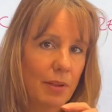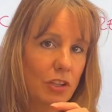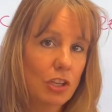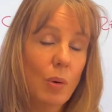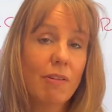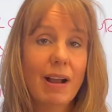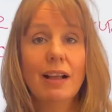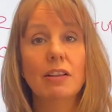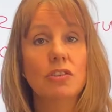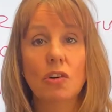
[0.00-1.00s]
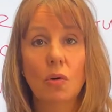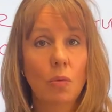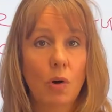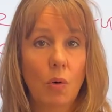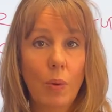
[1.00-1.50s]
URLs
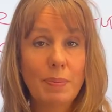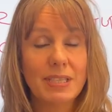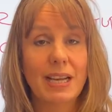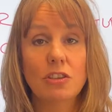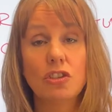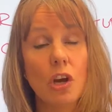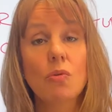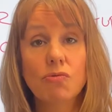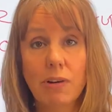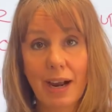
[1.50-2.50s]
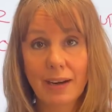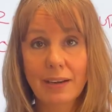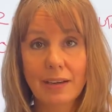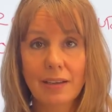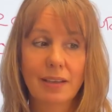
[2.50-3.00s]
or websites don't rank,